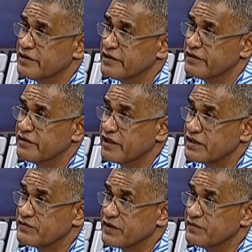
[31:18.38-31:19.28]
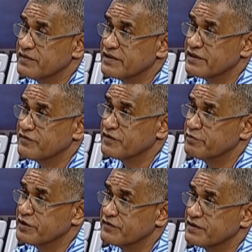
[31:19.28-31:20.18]
in the last 5 years,
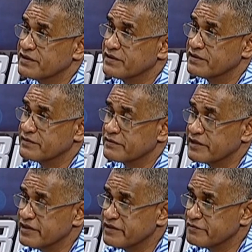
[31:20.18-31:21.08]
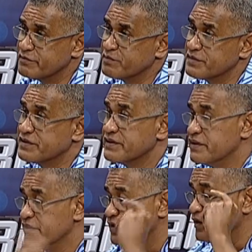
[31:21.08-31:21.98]
FNPF has credited members
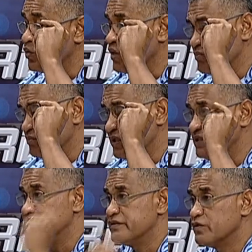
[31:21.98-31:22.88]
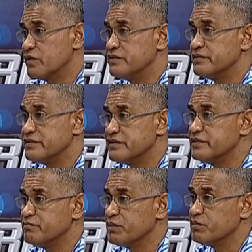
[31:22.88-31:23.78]
$1 billion
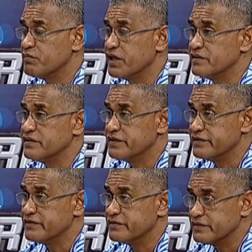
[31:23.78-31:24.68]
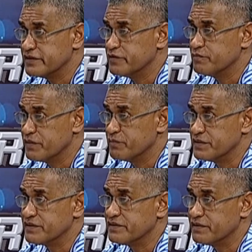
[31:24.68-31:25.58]
in member balance,
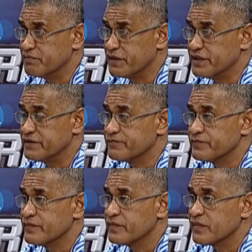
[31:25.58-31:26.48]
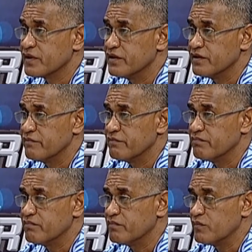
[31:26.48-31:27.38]
members' money.
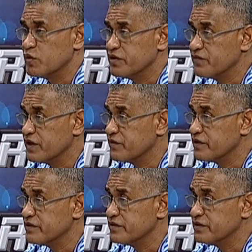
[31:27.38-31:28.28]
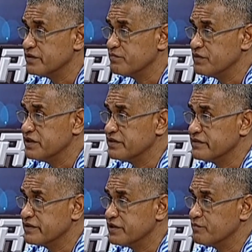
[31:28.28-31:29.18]
Only 500
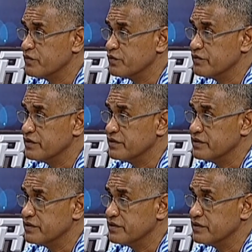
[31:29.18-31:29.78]
million came through